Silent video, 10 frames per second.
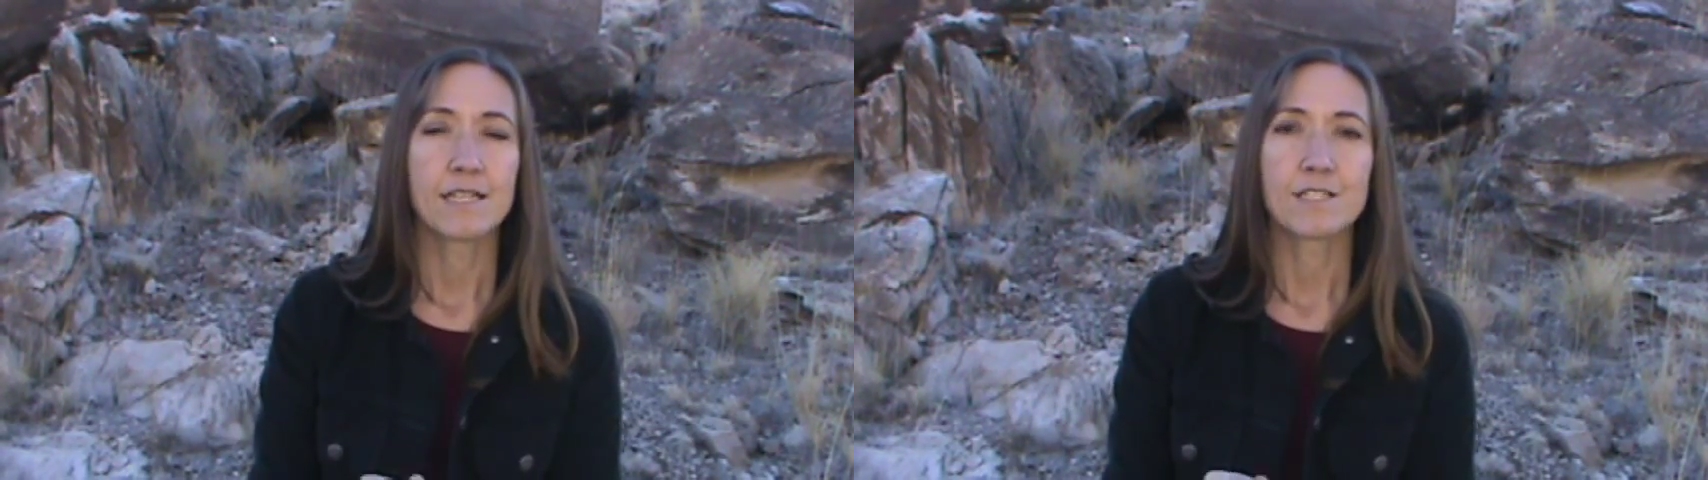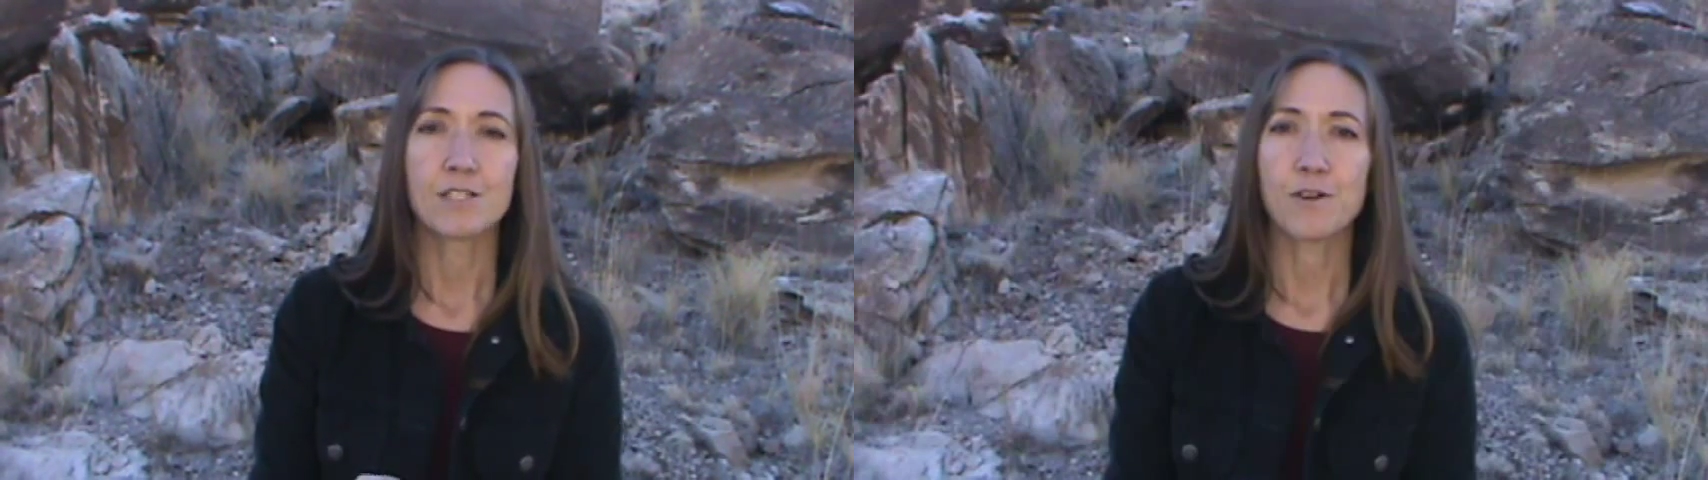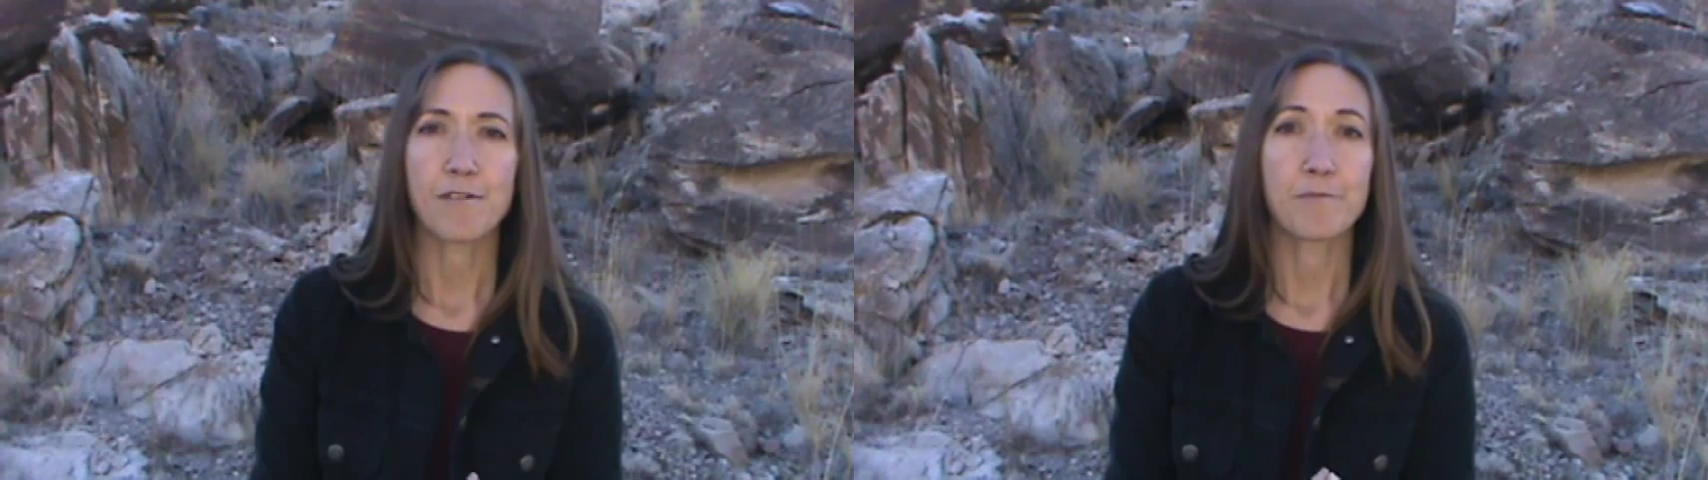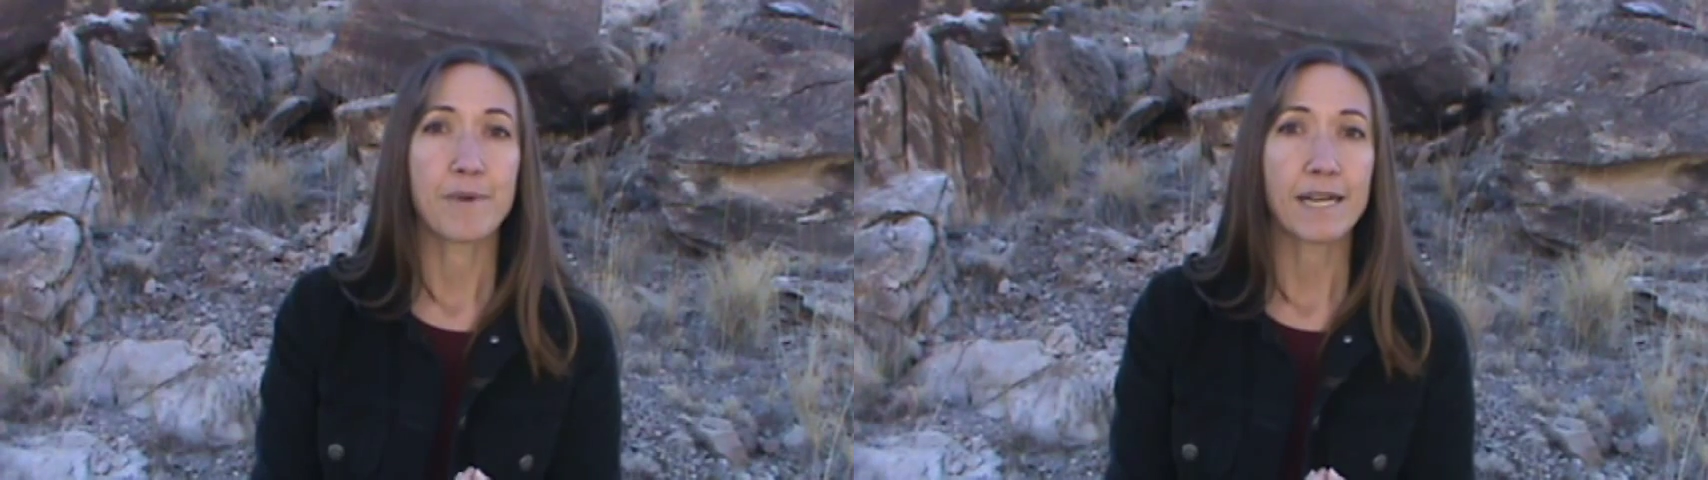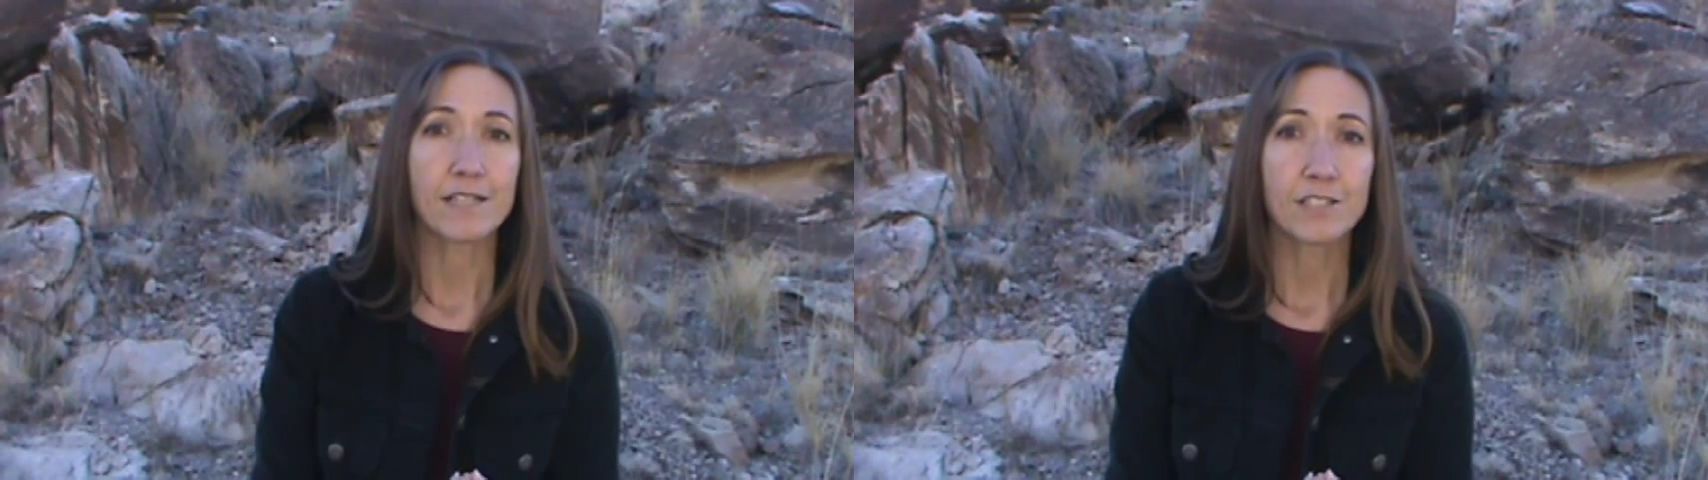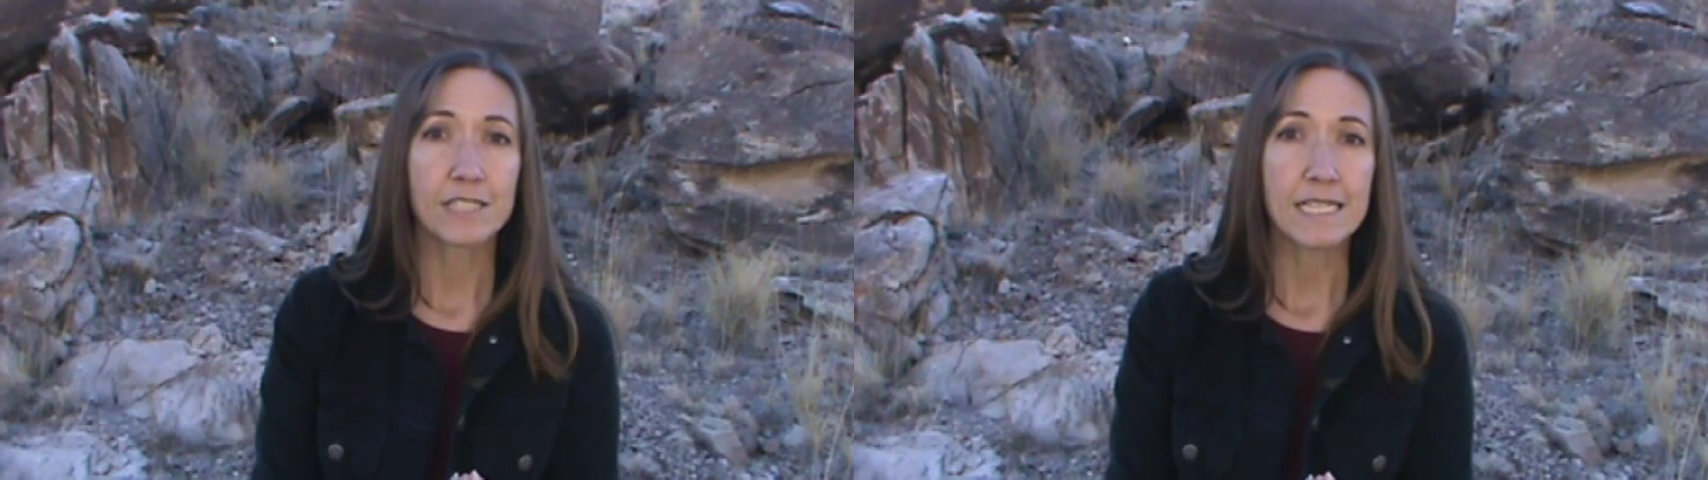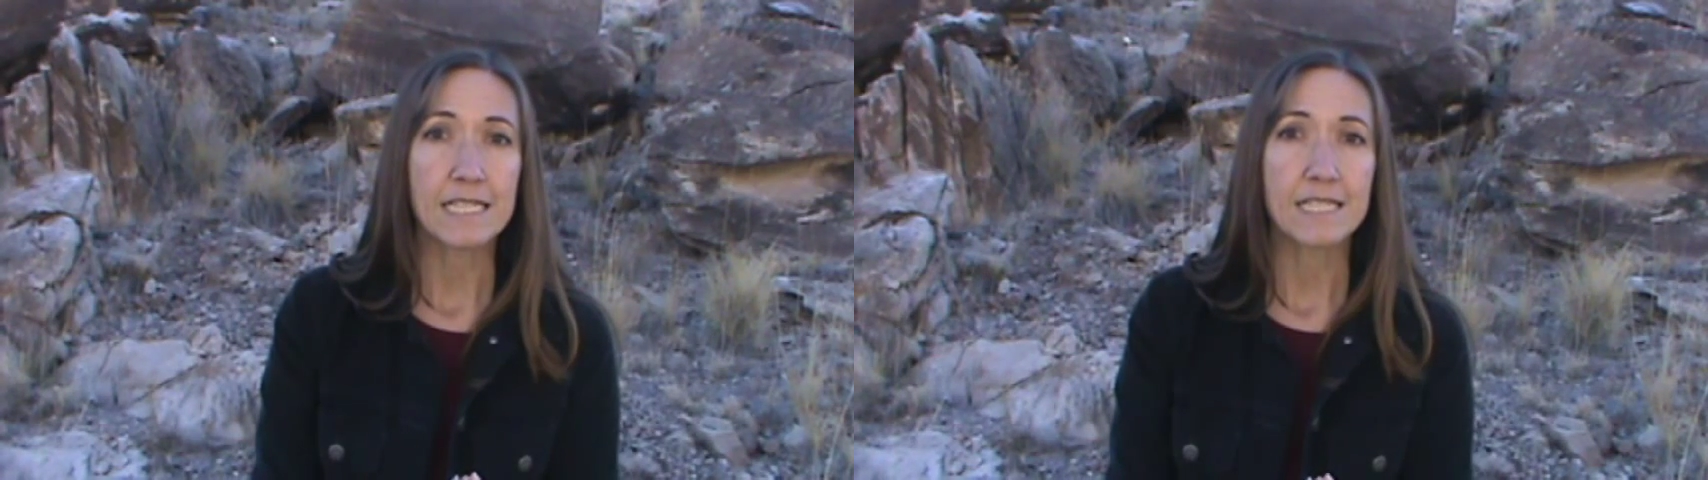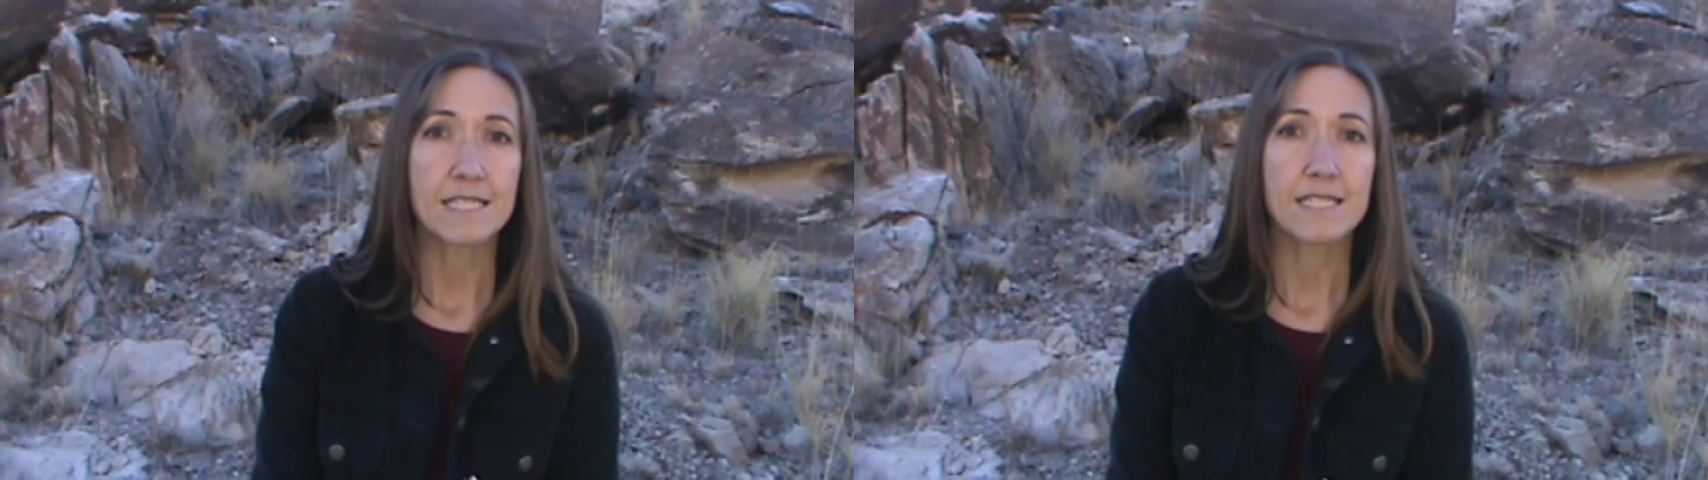Do you have medical
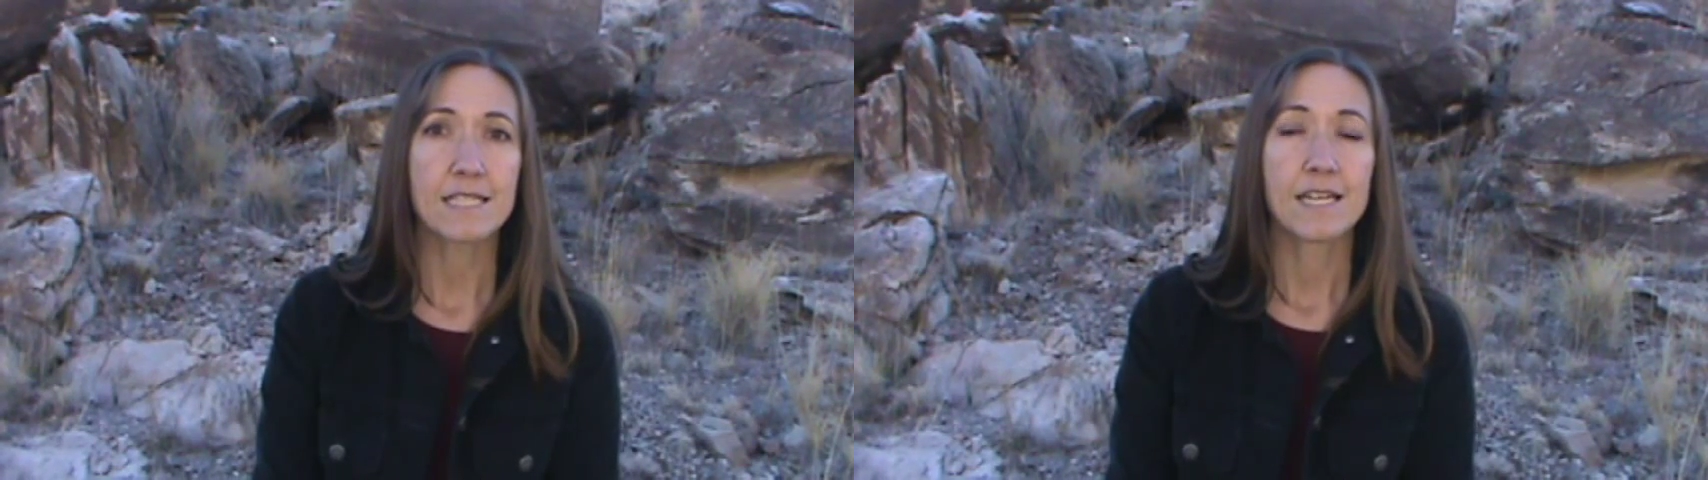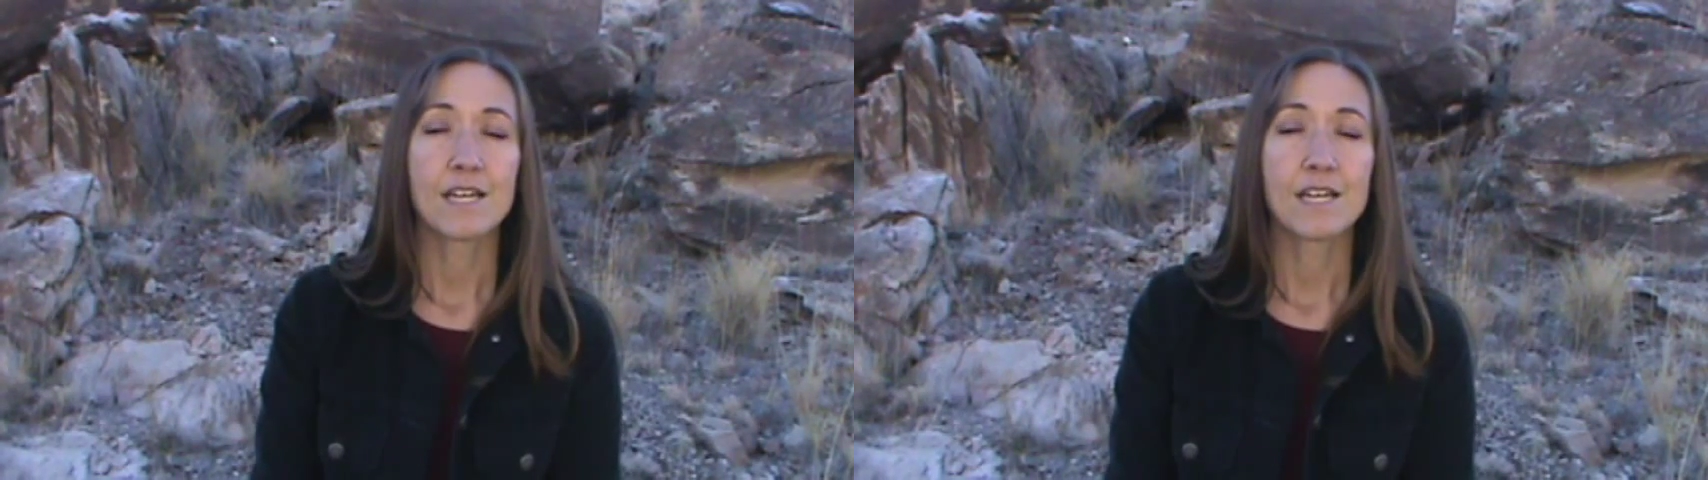needs?